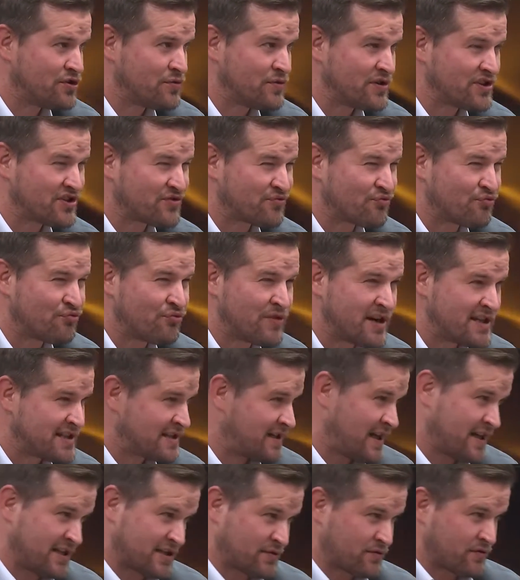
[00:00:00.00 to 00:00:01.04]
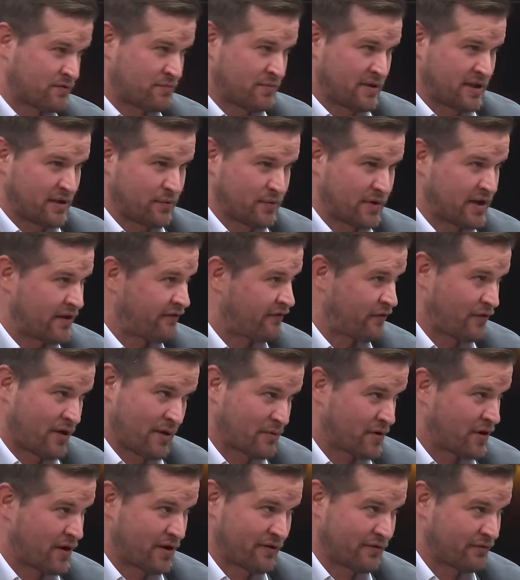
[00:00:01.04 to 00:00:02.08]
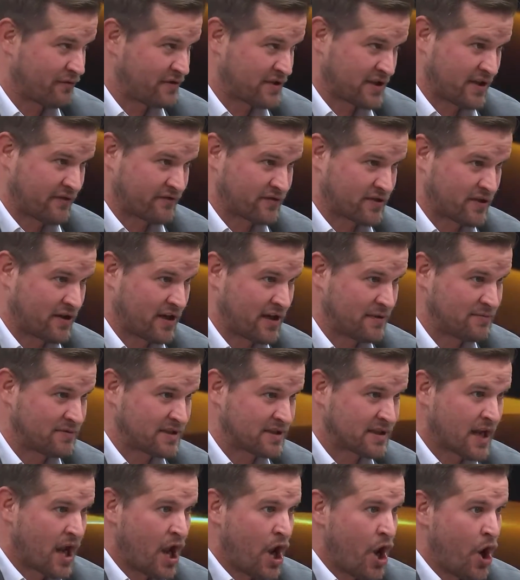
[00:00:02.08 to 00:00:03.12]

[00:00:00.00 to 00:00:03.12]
which resonates with me whenever I'm going through tough times, is,